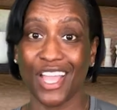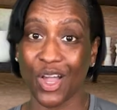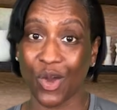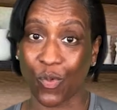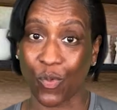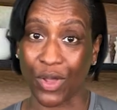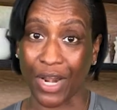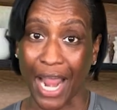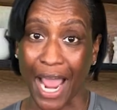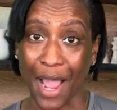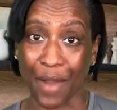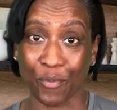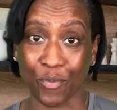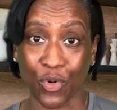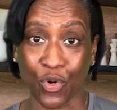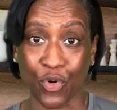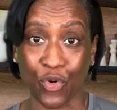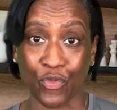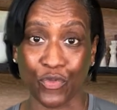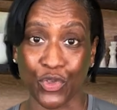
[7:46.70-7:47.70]
When I
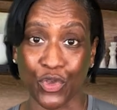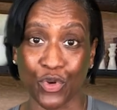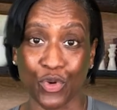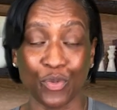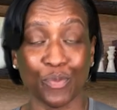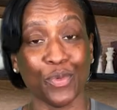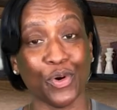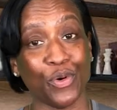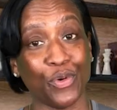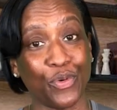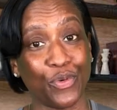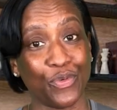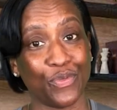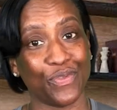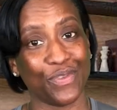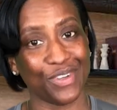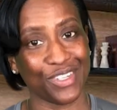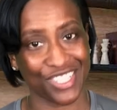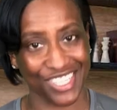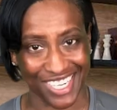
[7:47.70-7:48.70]
move, you move,
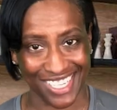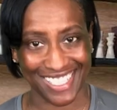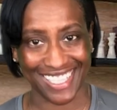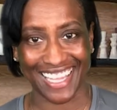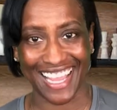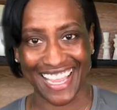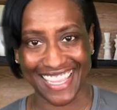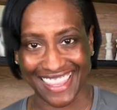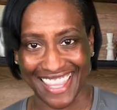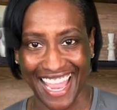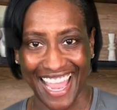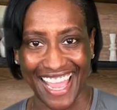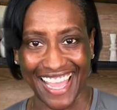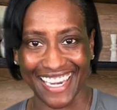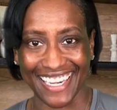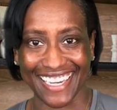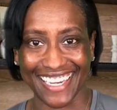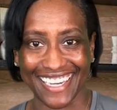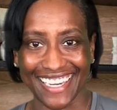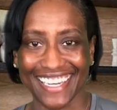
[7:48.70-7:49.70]
just like that.
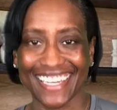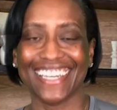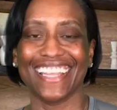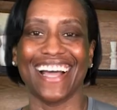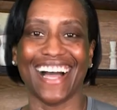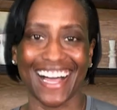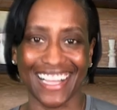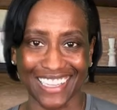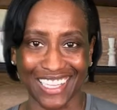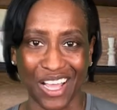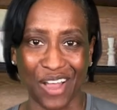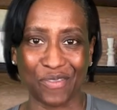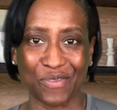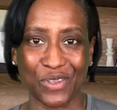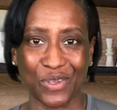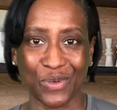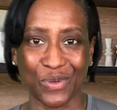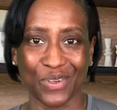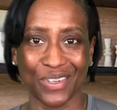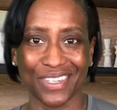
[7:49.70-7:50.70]
I love
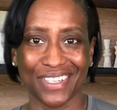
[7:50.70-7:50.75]
you.